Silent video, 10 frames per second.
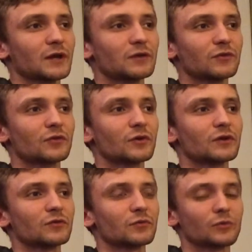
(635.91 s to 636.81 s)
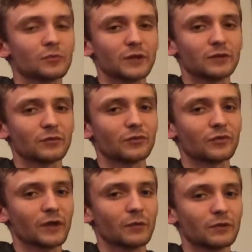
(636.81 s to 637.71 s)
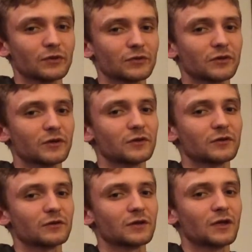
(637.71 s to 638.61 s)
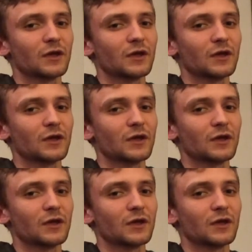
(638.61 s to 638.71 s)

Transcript: I had this crazy roommate that was like a military dude.